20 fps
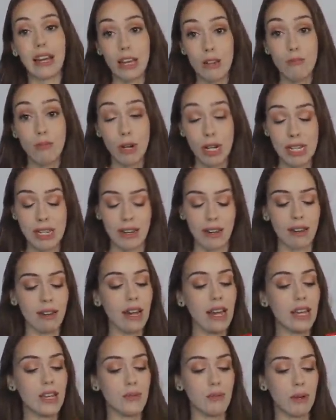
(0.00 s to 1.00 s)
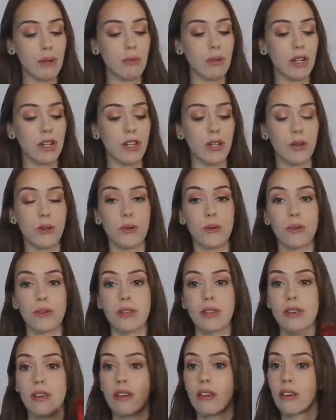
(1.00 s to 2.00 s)
in prison is we would
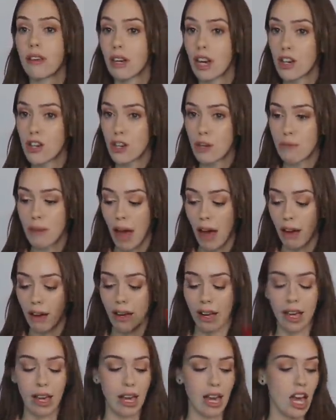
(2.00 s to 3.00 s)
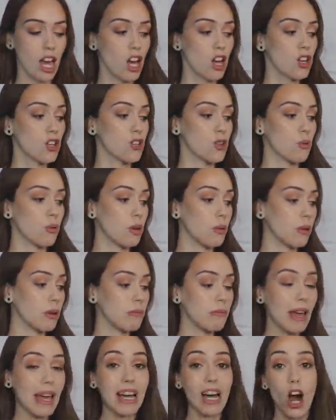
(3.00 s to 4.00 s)
use a chip bag. So we
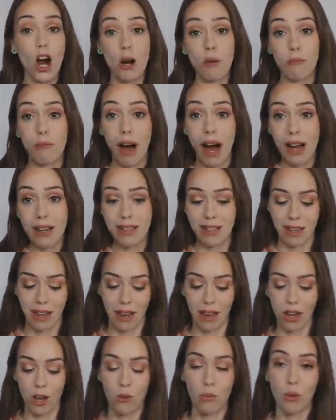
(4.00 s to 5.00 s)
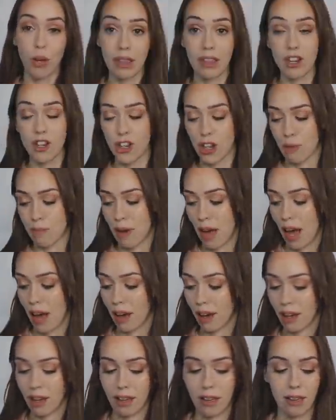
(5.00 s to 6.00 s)
would make our masa with a chip
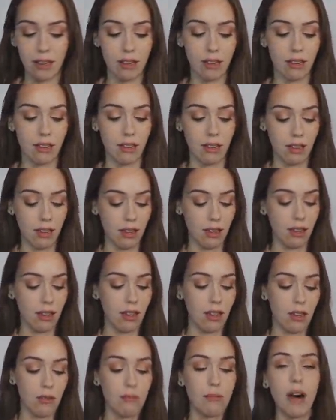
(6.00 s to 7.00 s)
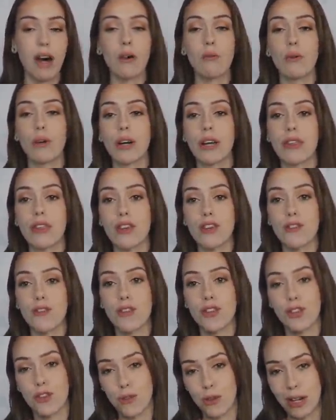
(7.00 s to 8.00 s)
bag. But we're in the
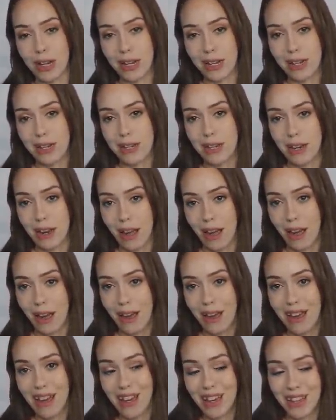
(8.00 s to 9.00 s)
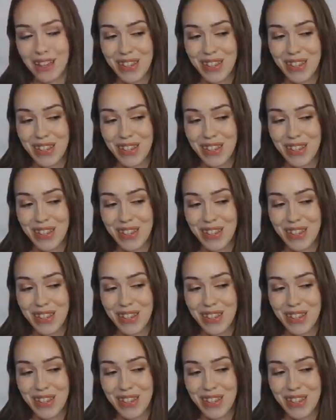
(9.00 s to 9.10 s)
street today,